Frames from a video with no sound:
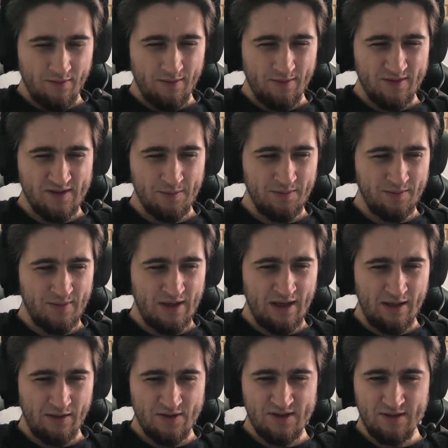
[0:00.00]
some
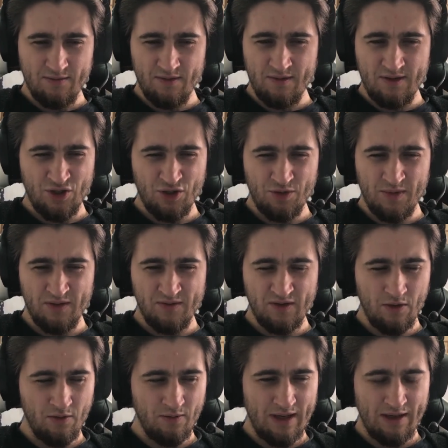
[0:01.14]
8 or 7-ish months
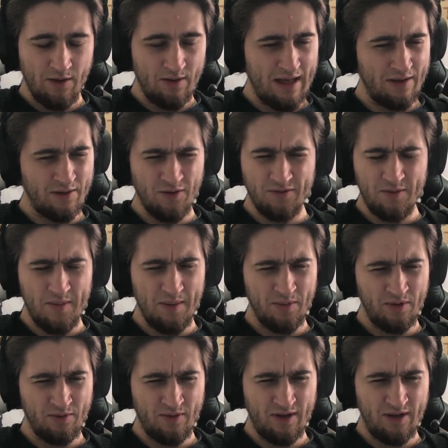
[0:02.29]
ago. I don't remember
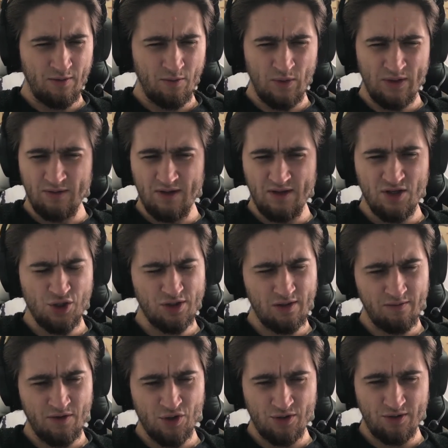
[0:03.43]
already when the digital
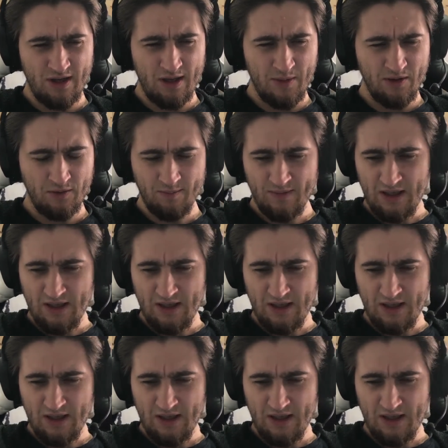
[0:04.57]
version came out.